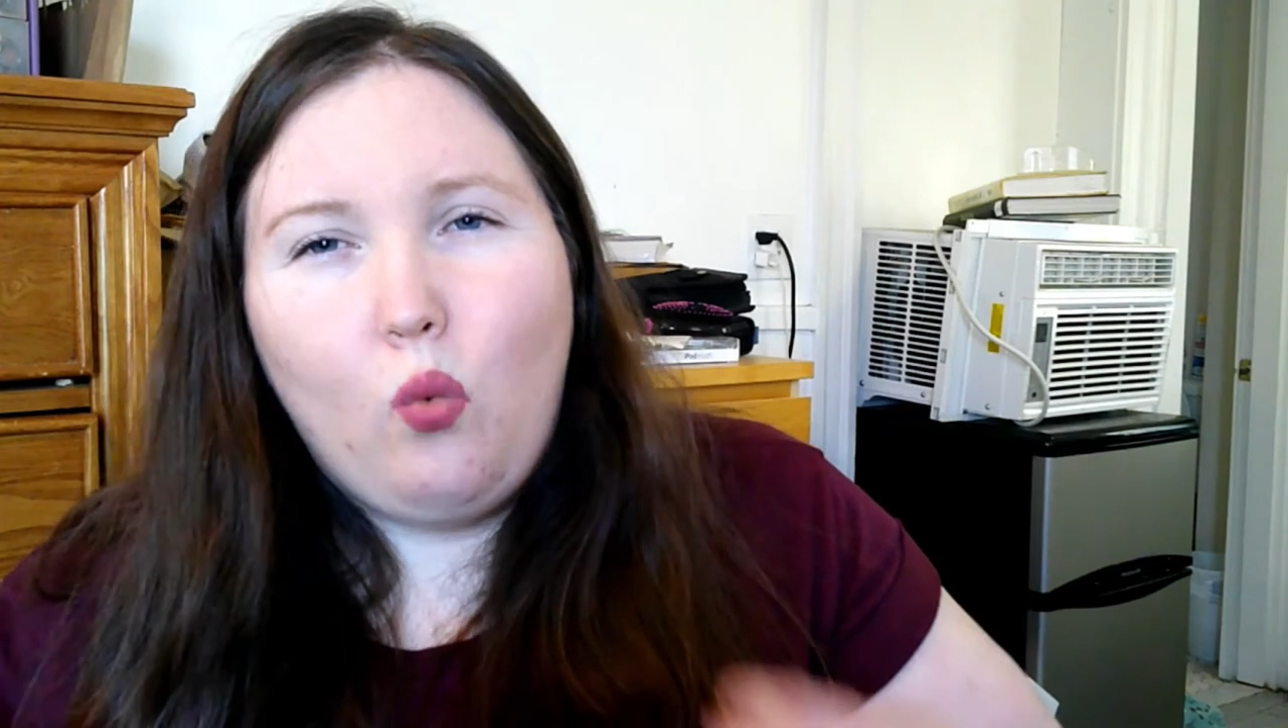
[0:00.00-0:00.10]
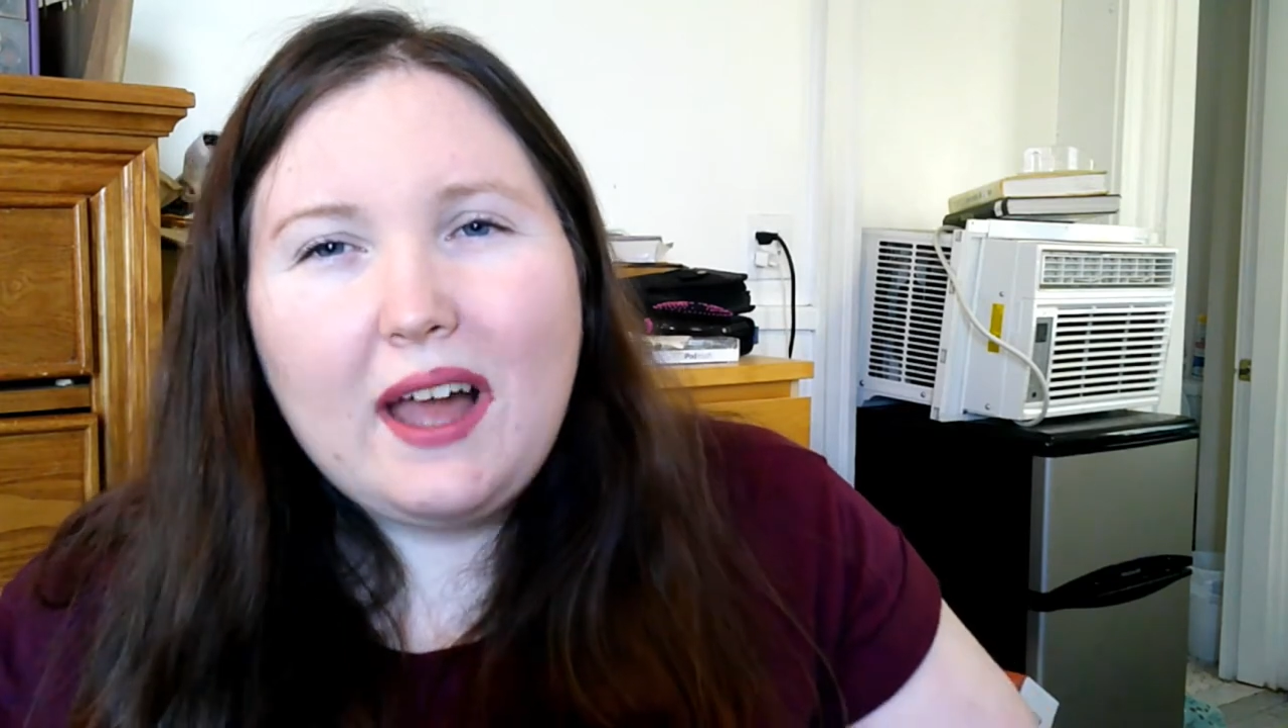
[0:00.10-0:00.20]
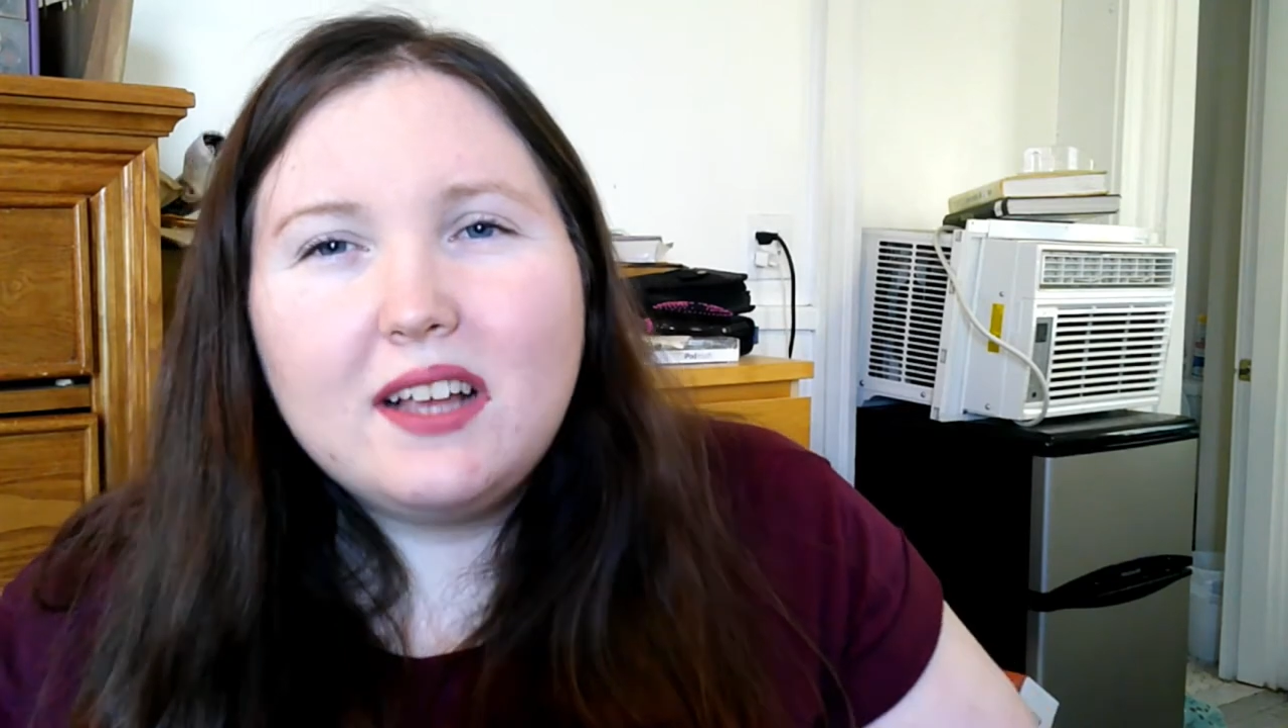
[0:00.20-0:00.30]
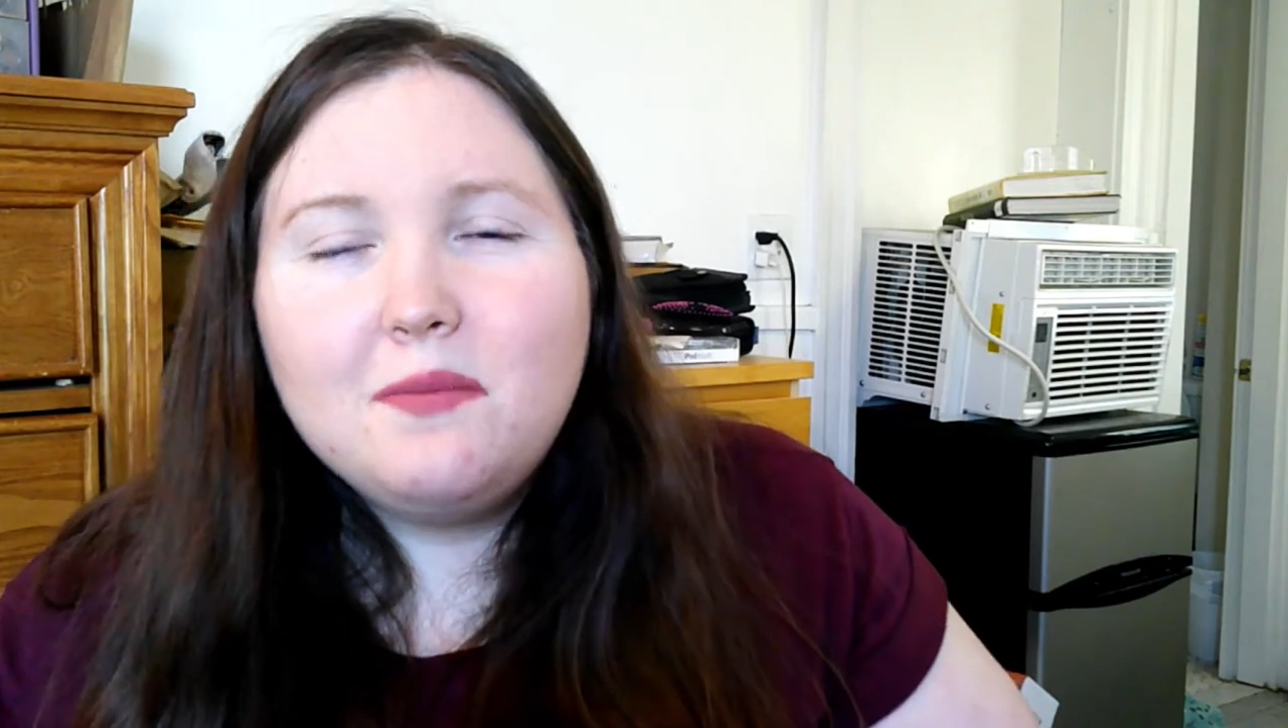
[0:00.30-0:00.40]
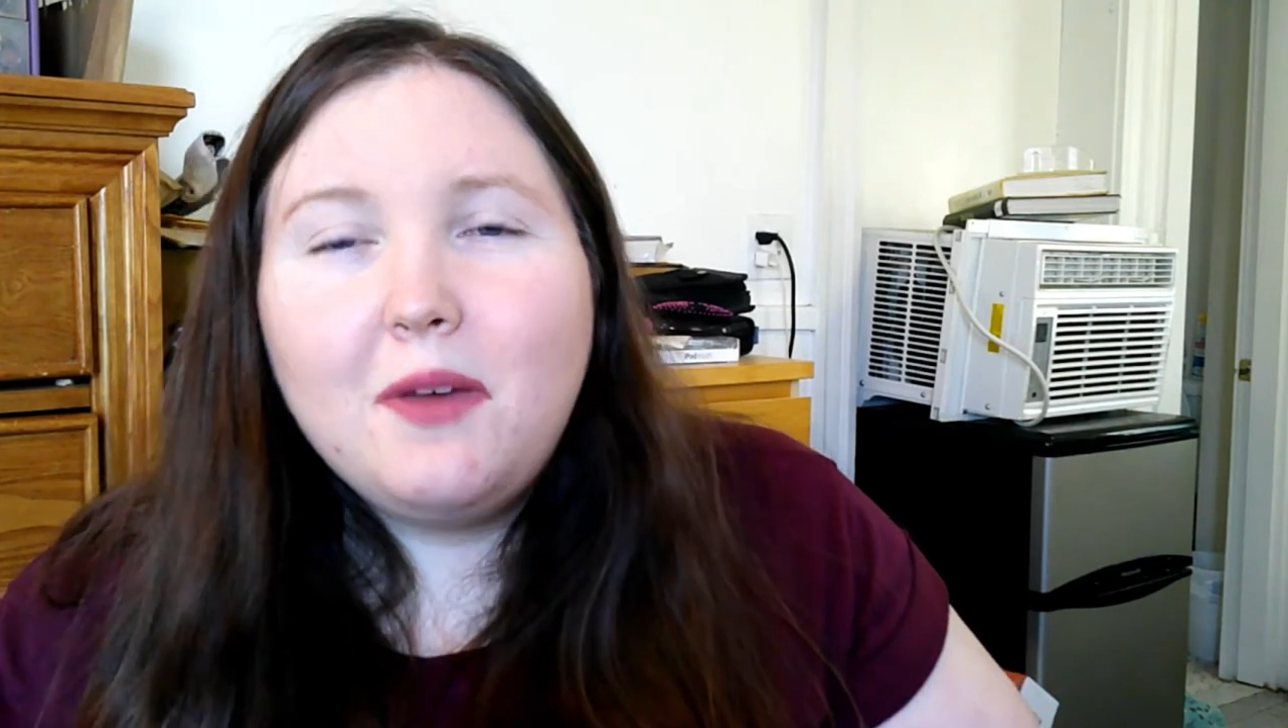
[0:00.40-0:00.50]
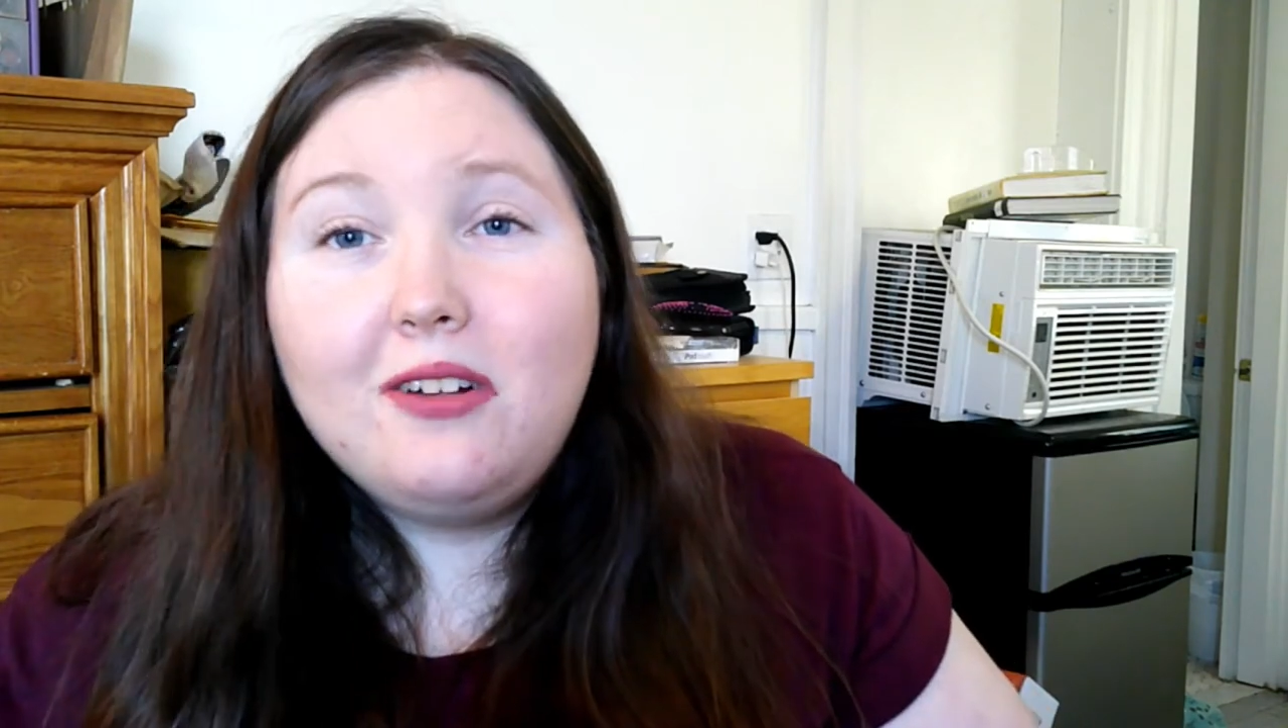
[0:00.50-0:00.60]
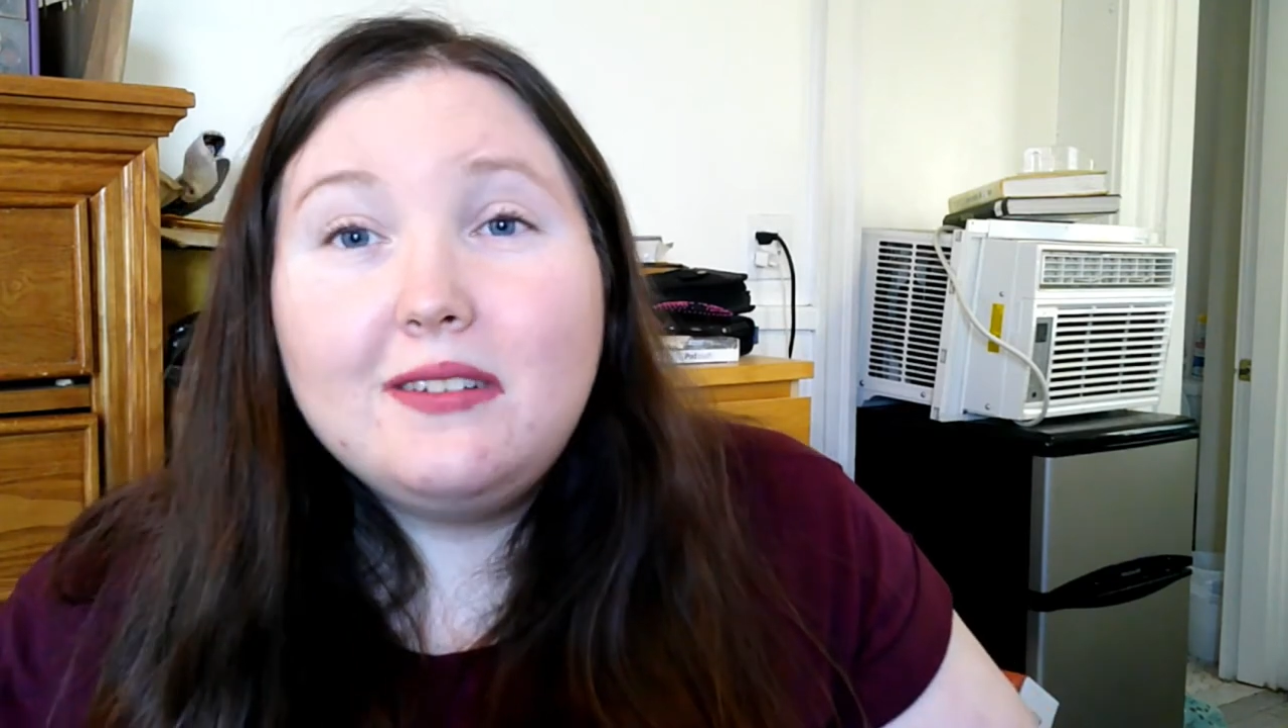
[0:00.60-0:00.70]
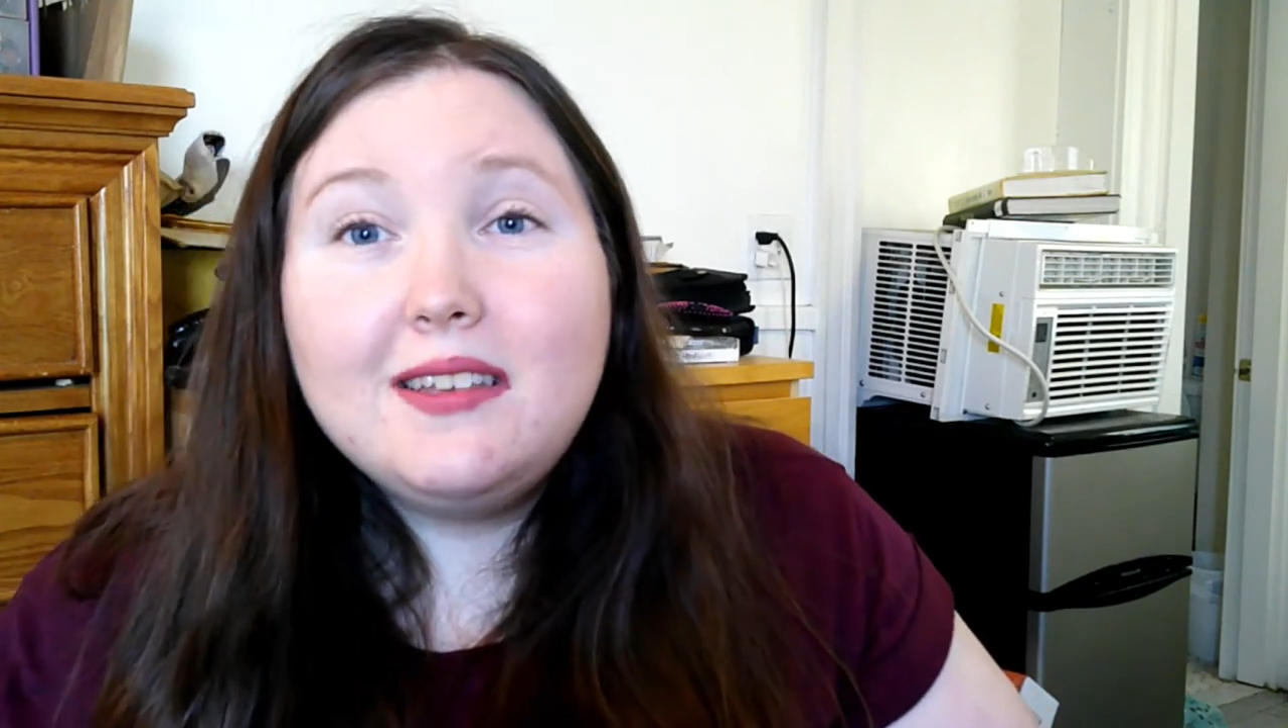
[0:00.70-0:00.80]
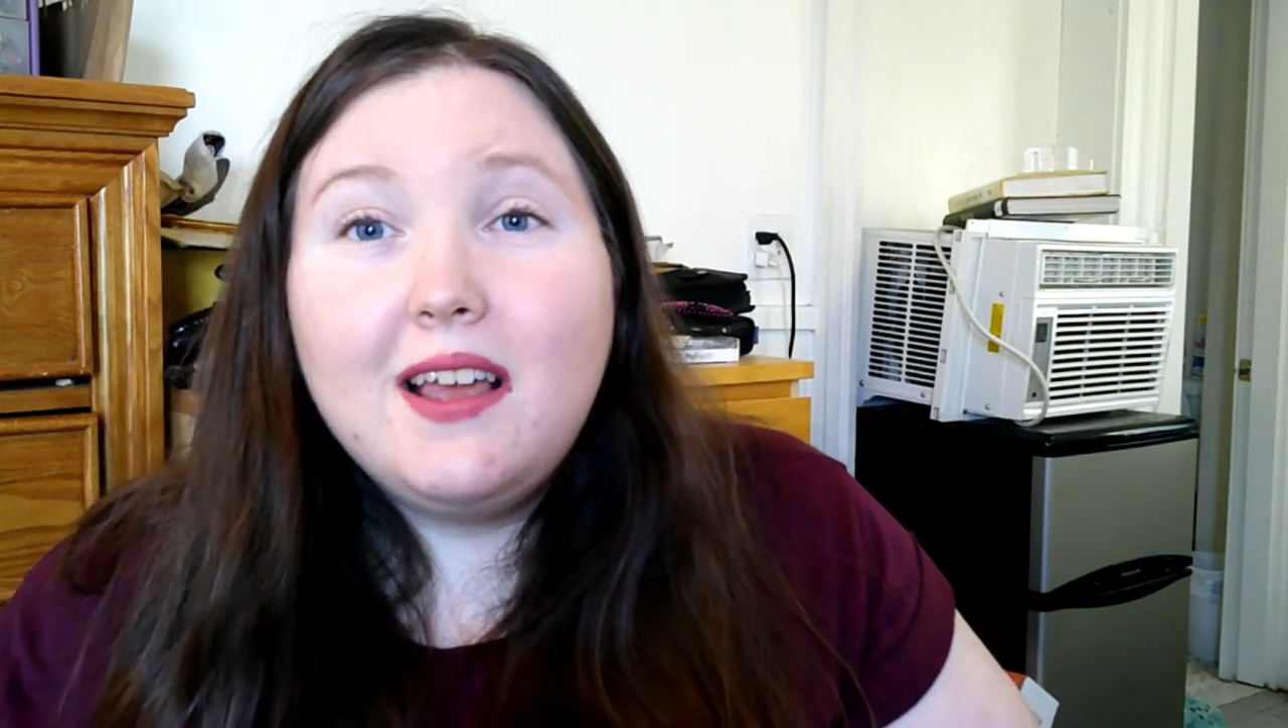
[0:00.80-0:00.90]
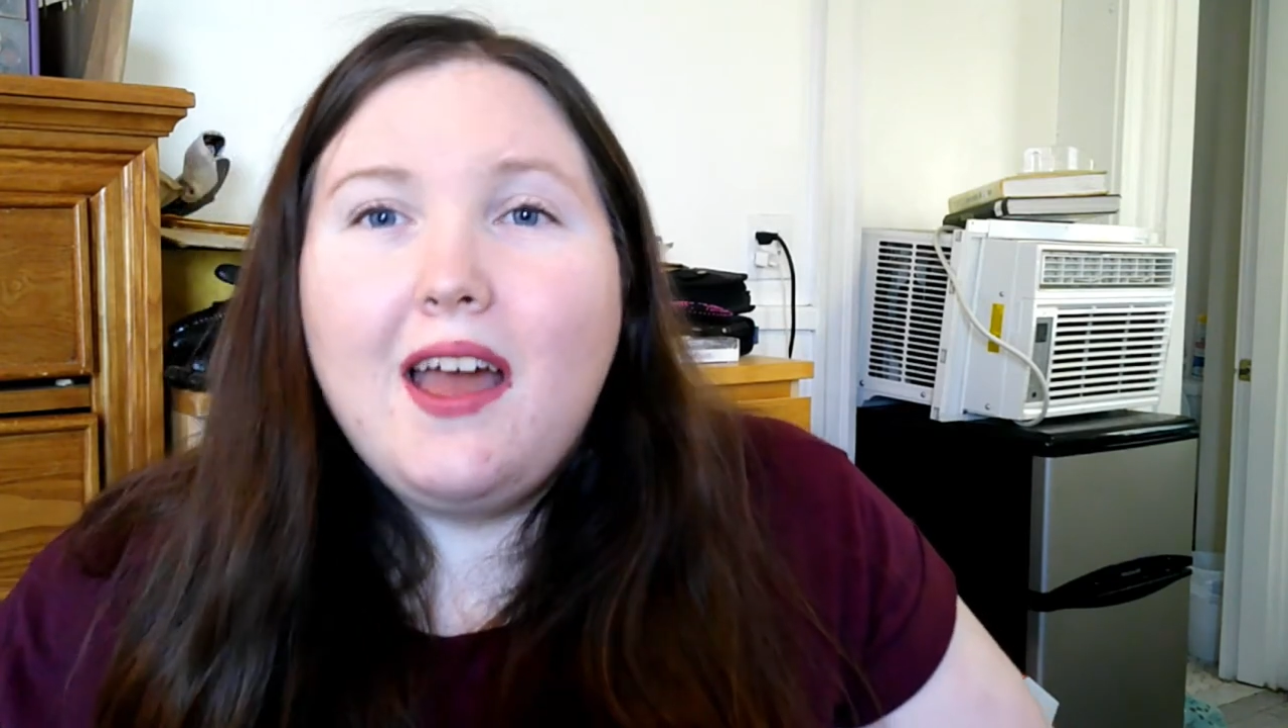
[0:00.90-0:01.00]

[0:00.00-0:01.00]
wax melts,